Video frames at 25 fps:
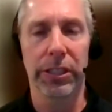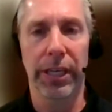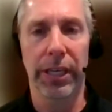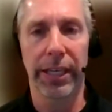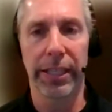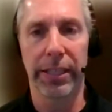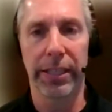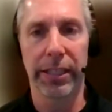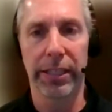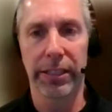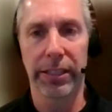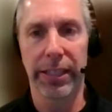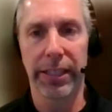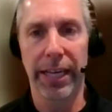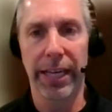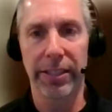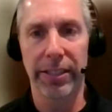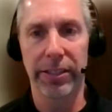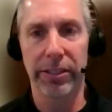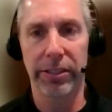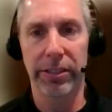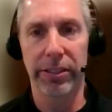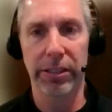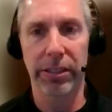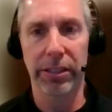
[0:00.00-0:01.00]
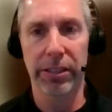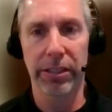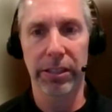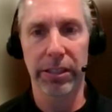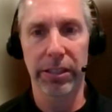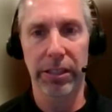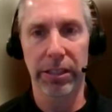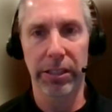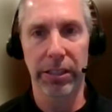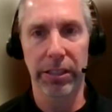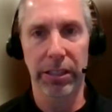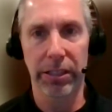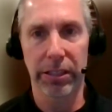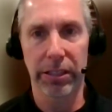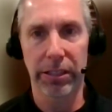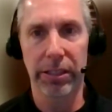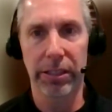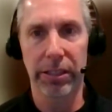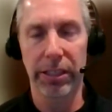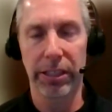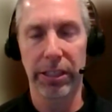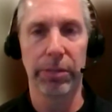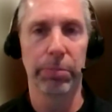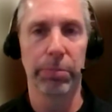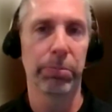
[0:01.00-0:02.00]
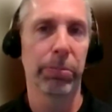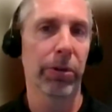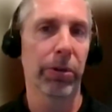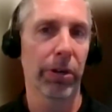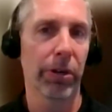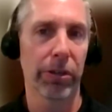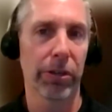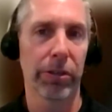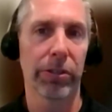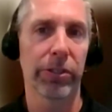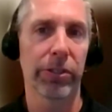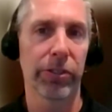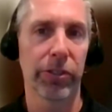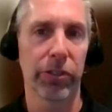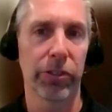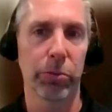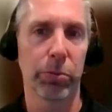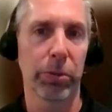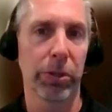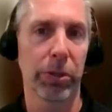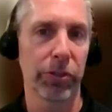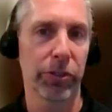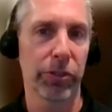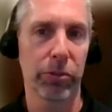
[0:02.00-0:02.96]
I think that's a key part of this as well.